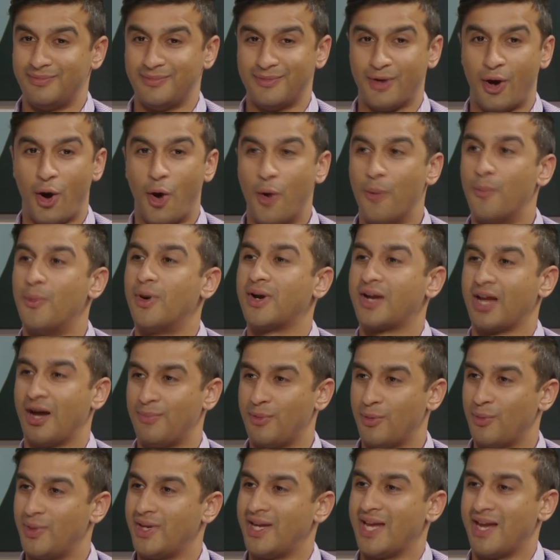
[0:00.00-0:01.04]
homework
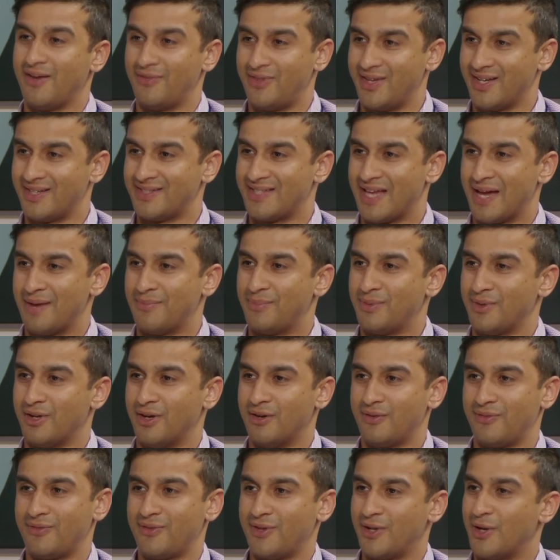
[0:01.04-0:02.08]
helper we gave the example
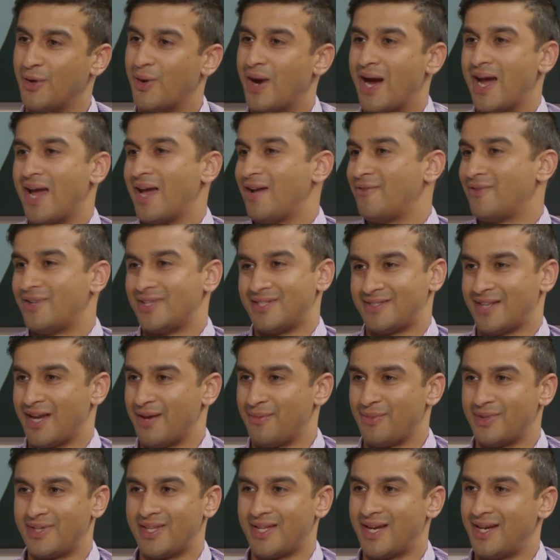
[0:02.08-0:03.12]
of, you know, I have an
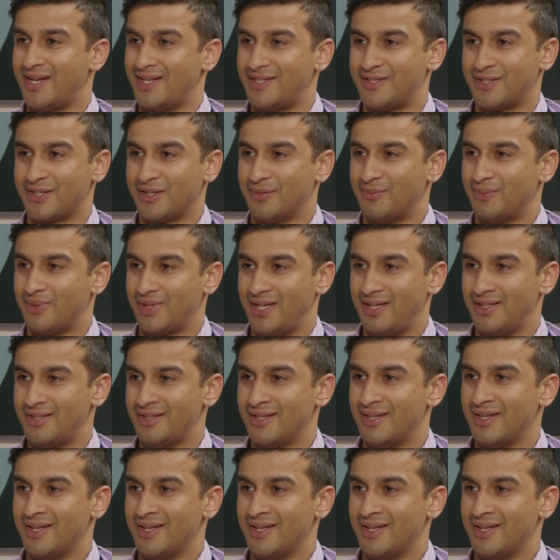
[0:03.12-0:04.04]
assignment that I need to complete.